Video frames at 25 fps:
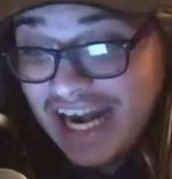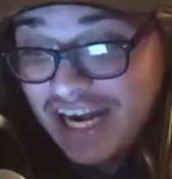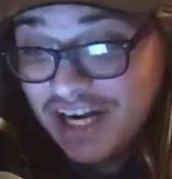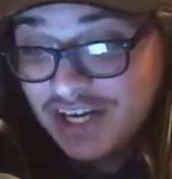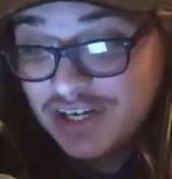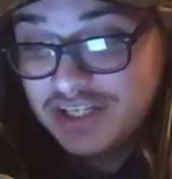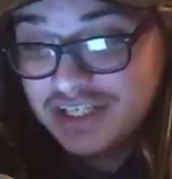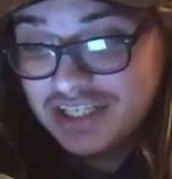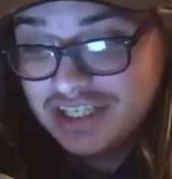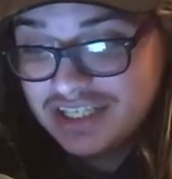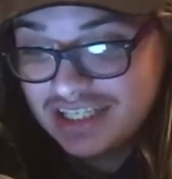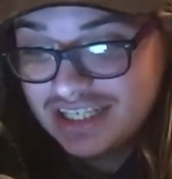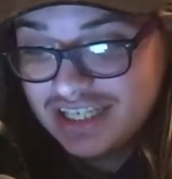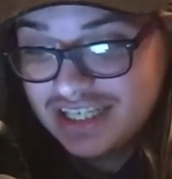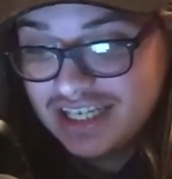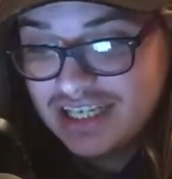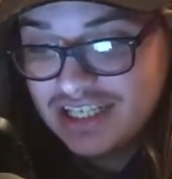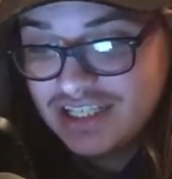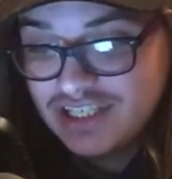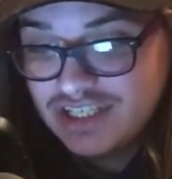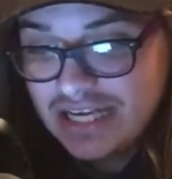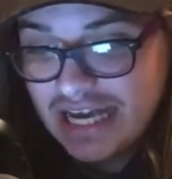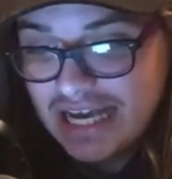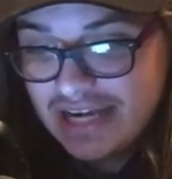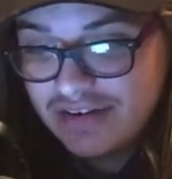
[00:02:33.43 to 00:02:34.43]
to kiss
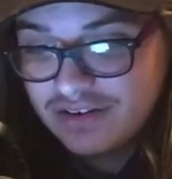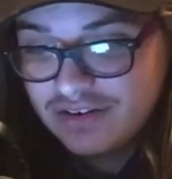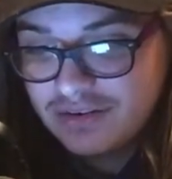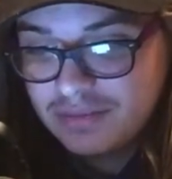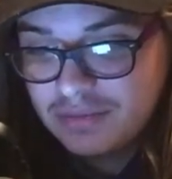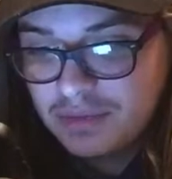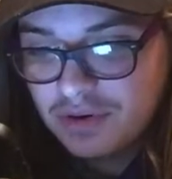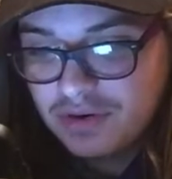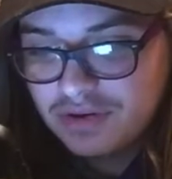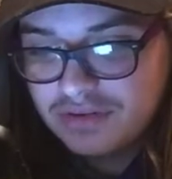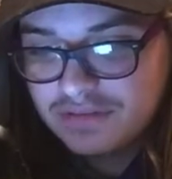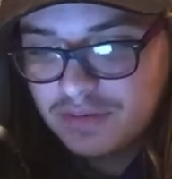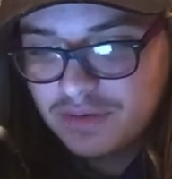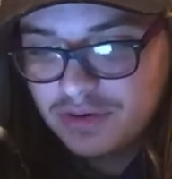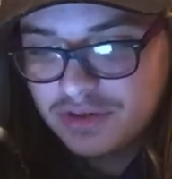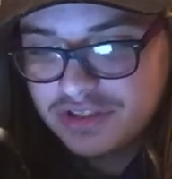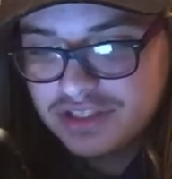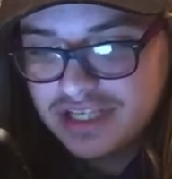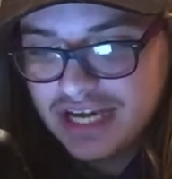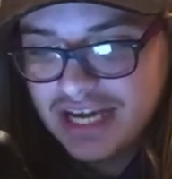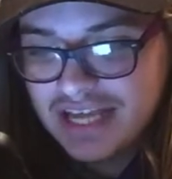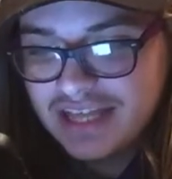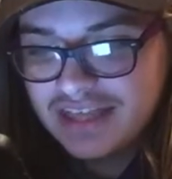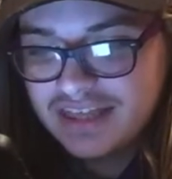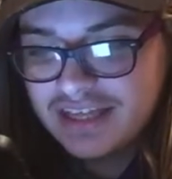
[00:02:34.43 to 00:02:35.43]
Jack with more force.
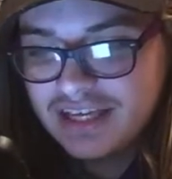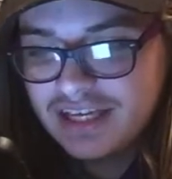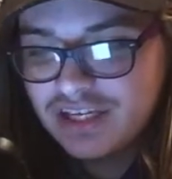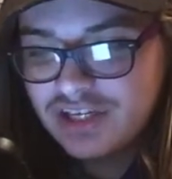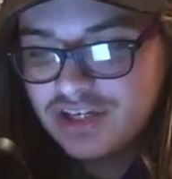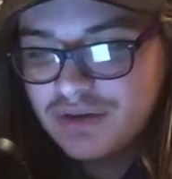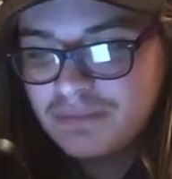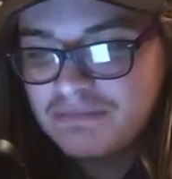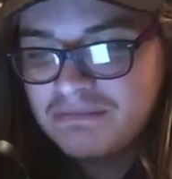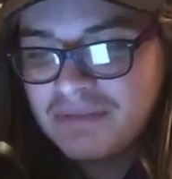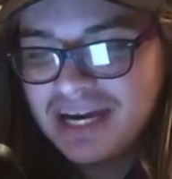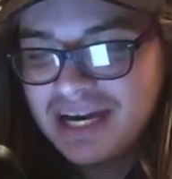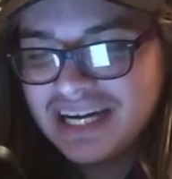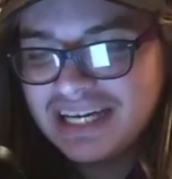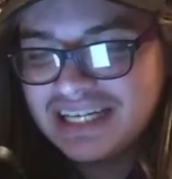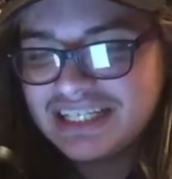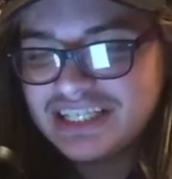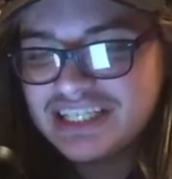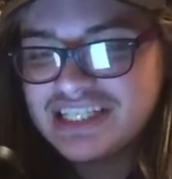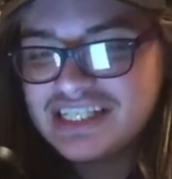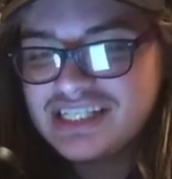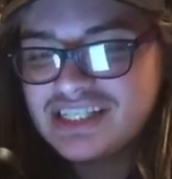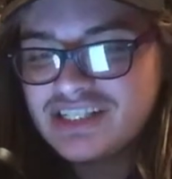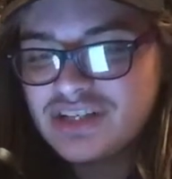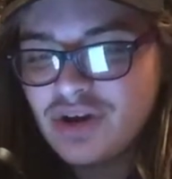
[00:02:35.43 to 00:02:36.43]
I think you meant
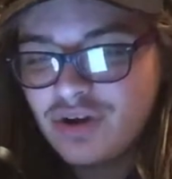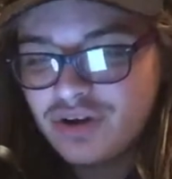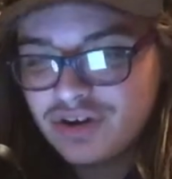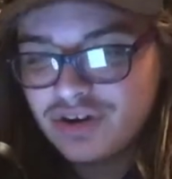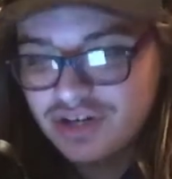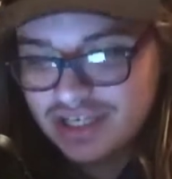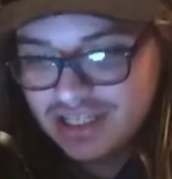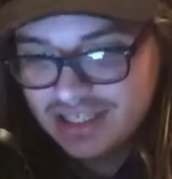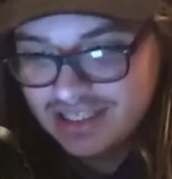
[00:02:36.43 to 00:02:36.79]
started.